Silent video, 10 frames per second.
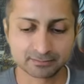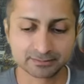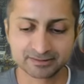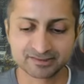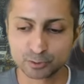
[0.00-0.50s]

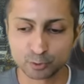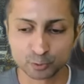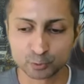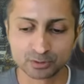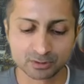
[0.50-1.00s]
there is no
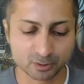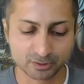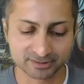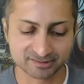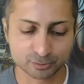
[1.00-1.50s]
rule
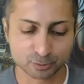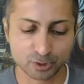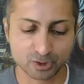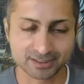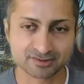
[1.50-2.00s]
or there is no
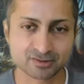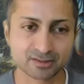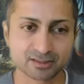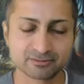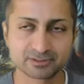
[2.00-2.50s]
law that's going
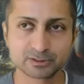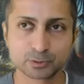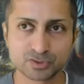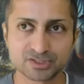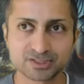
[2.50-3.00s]
to govern
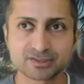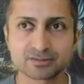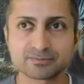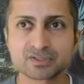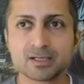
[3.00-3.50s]
those
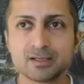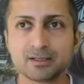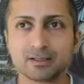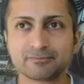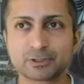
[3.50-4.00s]
systems.
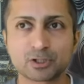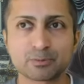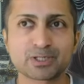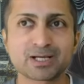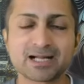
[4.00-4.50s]
We talk
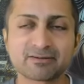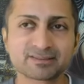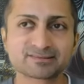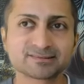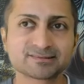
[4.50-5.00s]
about high
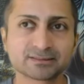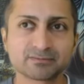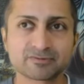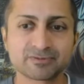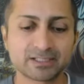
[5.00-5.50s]
risk
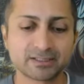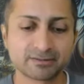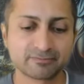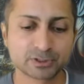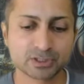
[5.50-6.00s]
systems where which